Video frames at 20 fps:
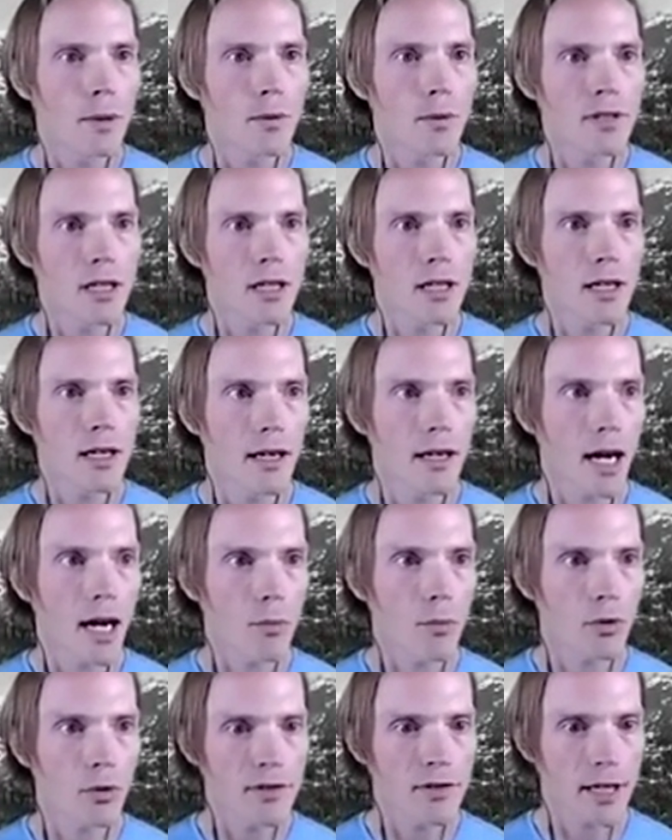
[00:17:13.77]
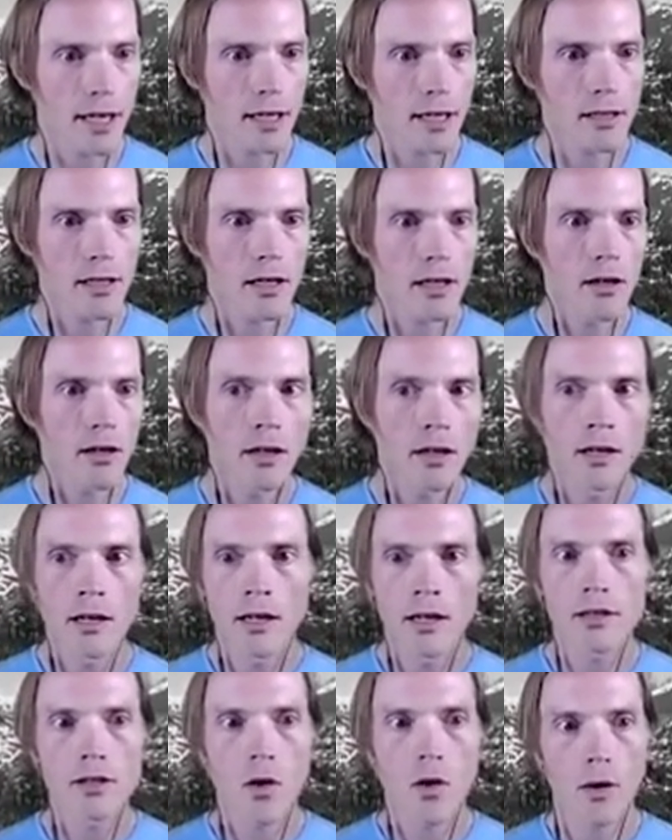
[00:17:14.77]
in a couple of seconds here
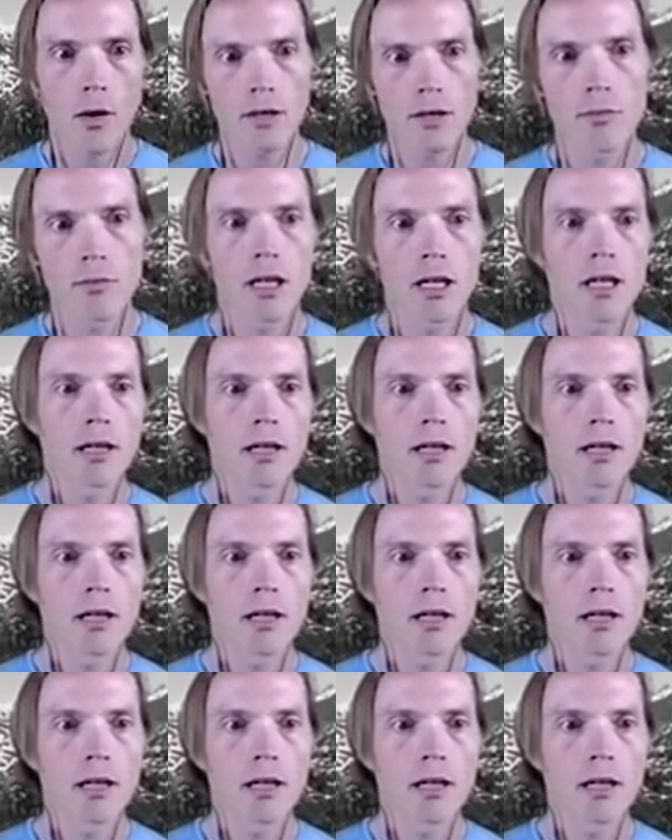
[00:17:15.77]
is going to be